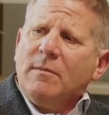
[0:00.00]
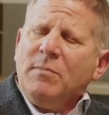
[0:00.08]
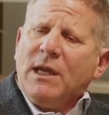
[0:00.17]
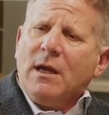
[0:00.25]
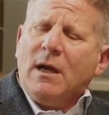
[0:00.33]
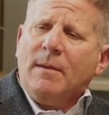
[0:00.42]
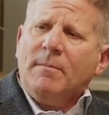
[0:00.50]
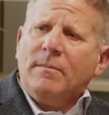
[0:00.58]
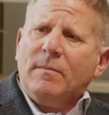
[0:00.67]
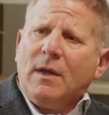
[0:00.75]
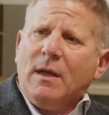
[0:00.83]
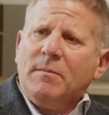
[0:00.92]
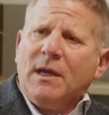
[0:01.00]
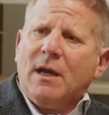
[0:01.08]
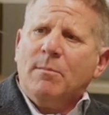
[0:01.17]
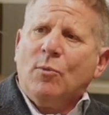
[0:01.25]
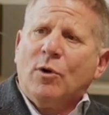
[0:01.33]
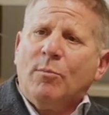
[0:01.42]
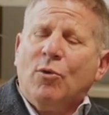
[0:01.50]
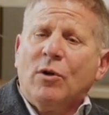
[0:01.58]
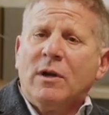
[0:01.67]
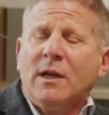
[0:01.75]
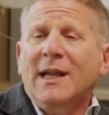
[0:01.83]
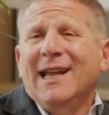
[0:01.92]
become more
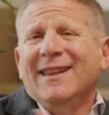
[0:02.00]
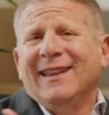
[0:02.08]
important.